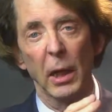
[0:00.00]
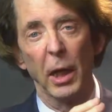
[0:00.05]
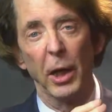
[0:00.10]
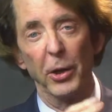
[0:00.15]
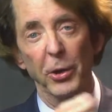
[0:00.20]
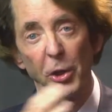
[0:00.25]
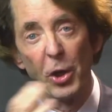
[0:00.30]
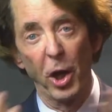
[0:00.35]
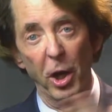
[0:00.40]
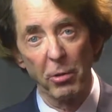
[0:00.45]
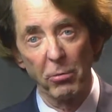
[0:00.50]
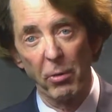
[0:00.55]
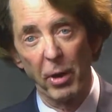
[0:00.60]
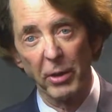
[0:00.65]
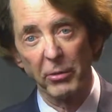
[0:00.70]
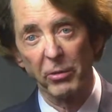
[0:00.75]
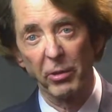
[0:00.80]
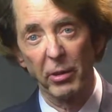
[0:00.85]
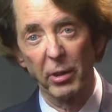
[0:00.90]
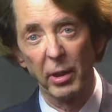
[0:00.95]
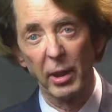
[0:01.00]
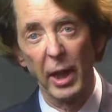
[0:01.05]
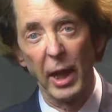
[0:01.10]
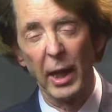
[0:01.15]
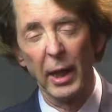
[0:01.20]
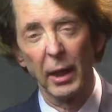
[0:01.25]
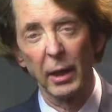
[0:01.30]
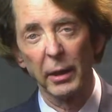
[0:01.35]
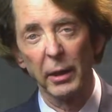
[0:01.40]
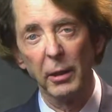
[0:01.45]
a non-resident
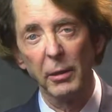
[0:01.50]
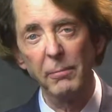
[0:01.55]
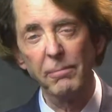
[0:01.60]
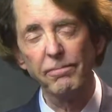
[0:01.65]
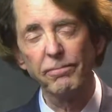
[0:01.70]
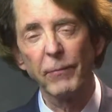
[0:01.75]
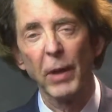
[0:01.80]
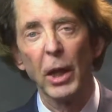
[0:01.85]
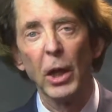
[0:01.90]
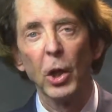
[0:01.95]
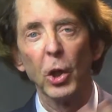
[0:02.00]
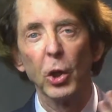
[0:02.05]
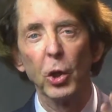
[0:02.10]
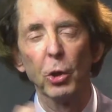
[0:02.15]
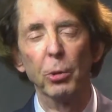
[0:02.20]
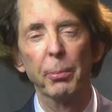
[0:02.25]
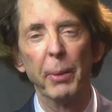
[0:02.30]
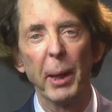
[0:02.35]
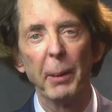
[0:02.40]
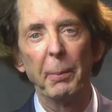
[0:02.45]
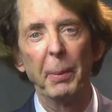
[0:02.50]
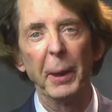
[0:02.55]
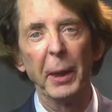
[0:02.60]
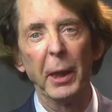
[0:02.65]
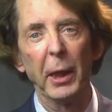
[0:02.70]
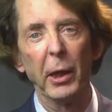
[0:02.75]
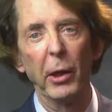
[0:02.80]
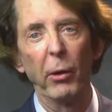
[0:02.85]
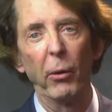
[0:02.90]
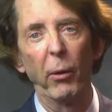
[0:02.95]
alien, you may be
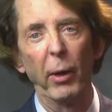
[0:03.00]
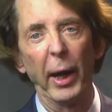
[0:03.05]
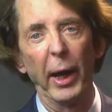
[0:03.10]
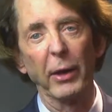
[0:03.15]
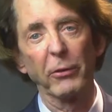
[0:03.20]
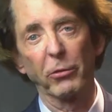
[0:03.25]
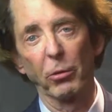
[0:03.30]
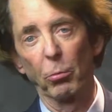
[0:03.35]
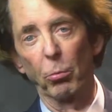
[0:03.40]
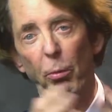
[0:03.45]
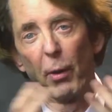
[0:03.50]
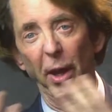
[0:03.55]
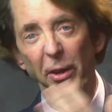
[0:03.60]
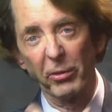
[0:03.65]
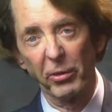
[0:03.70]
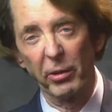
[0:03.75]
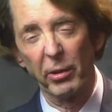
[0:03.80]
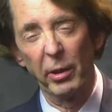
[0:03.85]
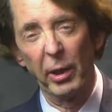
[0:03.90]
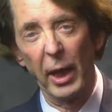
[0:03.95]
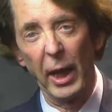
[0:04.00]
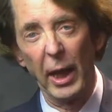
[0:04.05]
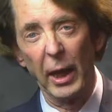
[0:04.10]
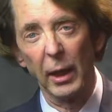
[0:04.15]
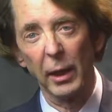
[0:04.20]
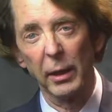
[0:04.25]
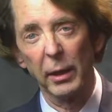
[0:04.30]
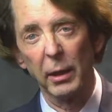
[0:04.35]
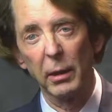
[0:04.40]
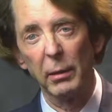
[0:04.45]
here as a resident
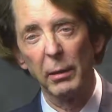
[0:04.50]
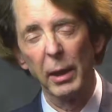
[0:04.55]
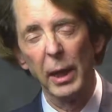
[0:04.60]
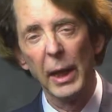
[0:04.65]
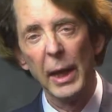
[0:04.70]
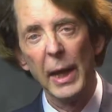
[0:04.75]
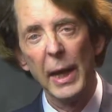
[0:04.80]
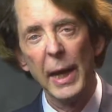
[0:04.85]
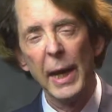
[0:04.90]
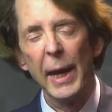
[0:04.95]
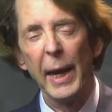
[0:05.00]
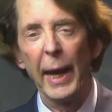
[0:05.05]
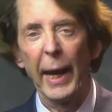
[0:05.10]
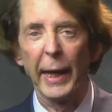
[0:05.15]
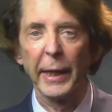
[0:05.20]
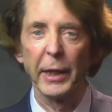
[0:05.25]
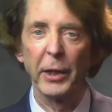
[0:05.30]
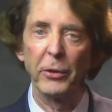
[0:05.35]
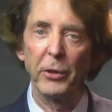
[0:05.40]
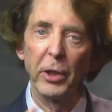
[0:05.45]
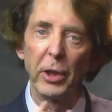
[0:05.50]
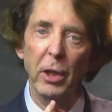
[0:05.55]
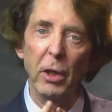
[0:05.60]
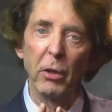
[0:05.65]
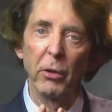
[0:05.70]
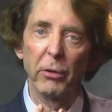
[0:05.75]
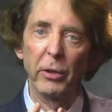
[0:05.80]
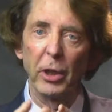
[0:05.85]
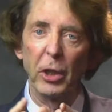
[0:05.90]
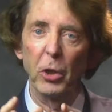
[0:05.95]
alien, and in the
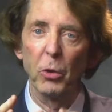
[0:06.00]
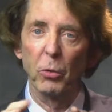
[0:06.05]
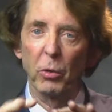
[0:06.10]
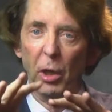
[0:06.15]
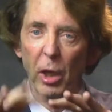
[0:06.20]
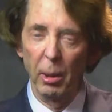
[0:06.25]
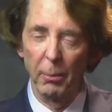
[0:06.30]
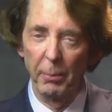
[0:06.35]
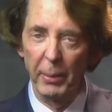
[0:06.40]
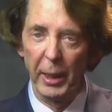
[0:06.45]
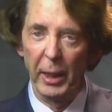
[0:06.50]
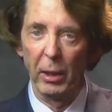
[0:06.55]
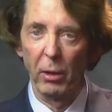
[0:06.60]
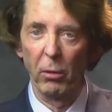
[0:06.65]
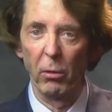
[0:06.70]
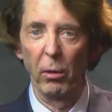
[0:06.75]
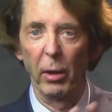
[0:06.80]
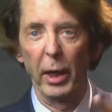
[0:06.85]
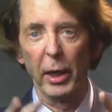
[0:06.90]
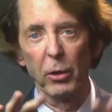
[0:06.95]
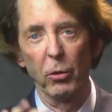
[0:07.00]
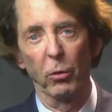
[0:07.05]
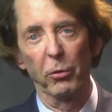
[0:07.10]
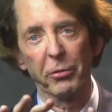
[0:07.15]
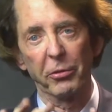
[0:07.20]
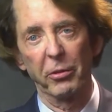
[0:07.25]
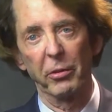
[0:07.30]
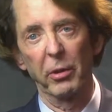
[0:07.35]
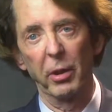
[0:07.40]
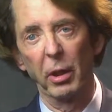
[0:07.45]
year that you come here and
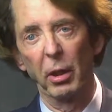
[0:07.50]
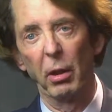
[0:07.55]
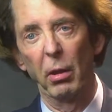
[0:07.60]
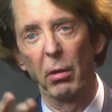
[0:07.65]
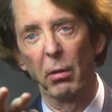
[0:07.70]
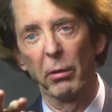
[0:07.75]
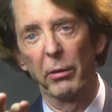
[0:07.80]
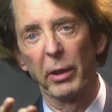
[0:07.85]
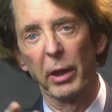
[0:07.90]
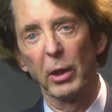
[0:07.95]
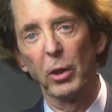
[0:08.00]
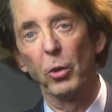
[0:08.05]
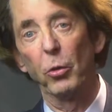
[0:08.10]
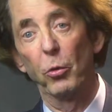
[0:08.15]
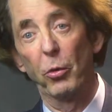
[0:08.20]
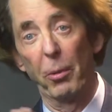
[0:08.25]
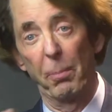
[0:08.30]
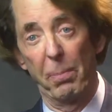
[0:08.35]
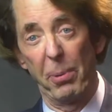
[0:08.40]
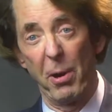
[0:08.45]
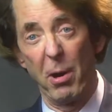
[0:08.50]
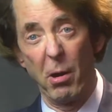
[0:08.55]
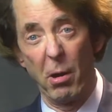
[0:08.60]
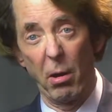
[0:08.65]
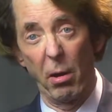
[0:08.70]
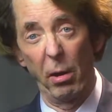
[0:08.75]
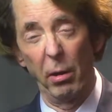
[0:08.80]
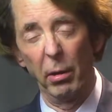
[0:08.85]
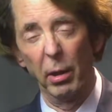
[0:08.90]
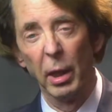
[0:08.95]
also the year that you
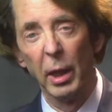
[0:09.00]
depart,